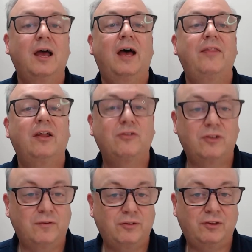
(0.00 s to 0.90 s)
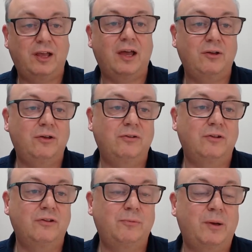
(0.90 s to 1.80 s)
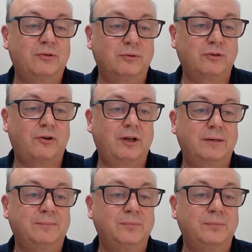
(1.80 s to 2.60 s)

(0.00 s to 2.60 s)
and then surfacing out using this special screen.